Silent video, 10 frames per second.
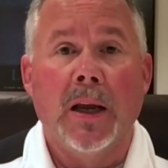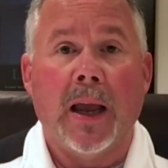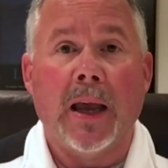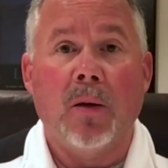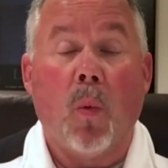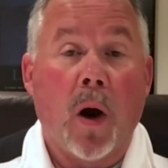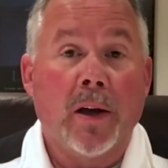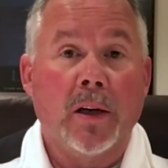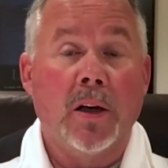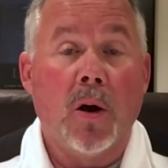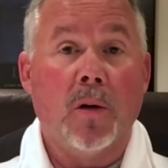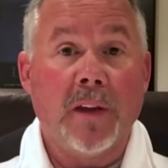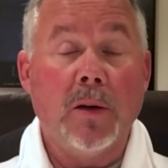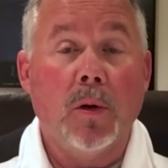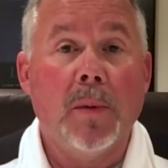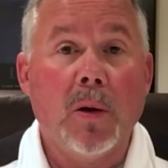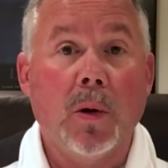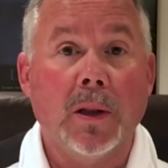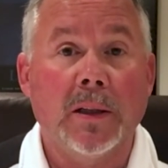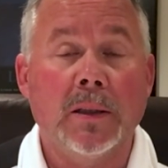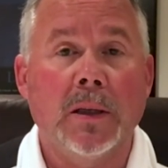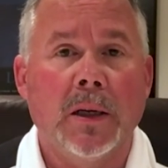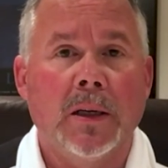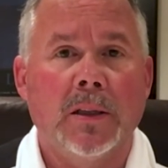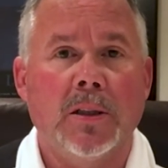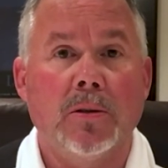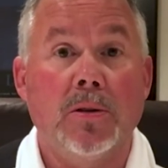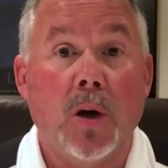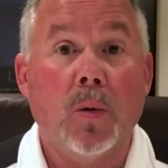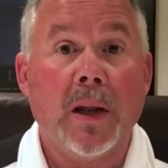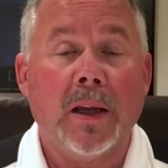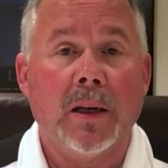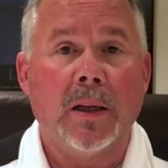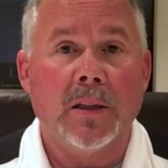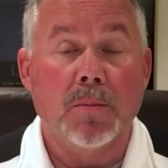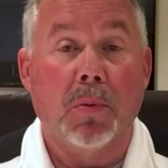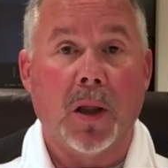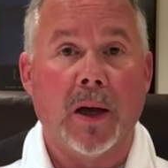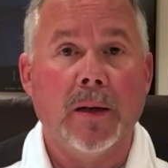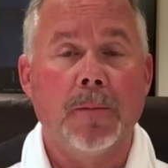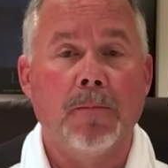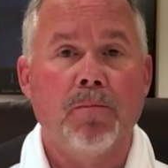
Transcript: and wanted to know if he would be willing to donate his blood